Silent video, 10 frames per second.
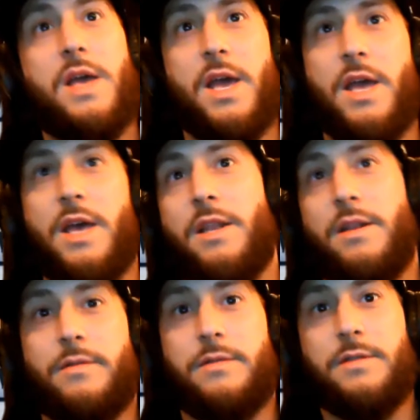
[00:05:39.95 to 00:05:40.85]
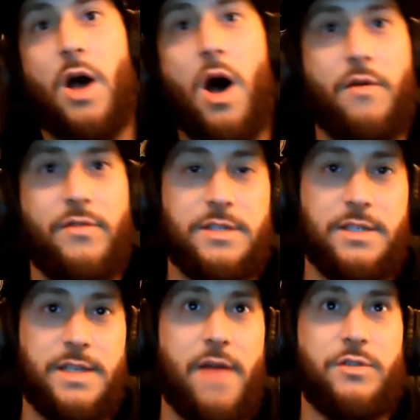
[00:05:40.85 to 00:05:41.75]
And the offense
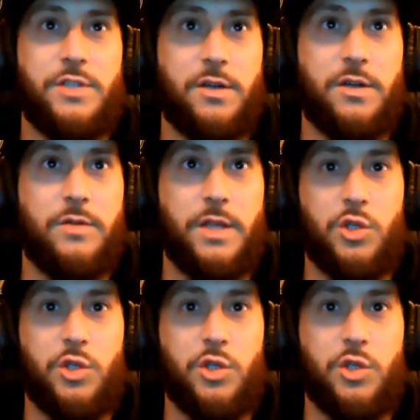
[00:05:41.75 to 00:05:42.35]
is averaging only